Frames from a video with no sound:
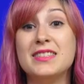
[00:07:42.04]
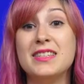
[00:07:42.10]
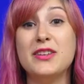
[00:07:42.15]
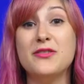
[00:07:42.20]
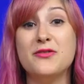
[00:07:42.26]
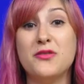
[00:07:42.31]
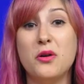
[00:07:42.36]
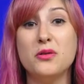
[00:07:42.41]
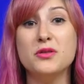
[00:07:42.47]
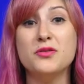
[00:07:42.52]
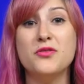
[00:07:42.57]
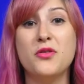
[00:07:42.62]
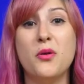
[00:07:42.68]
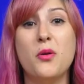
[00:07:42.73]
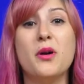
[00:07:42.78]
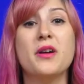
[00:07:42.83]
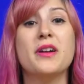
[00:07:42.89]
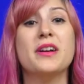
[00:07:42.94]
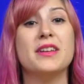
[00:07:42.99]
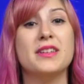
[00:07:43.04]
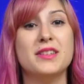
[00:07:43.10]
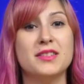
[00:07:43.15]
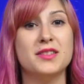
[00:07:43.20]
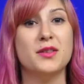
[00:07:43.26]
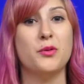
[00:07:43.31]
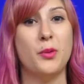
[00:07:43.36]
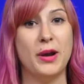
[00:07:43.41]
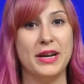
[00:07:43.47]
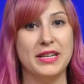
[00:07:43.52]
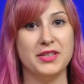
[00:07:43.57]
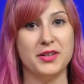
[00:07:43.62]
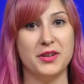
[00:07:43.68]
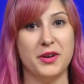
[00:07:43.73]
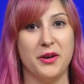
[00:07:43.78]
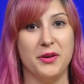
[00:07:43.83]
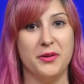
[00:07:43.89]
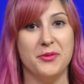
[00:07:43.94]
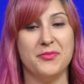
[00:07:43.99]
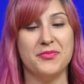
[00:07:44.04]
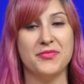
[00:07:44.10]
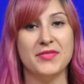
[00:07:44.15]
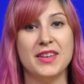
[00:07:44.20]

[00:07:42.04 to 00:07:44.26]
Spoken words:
Z Fold 4 is the way to go.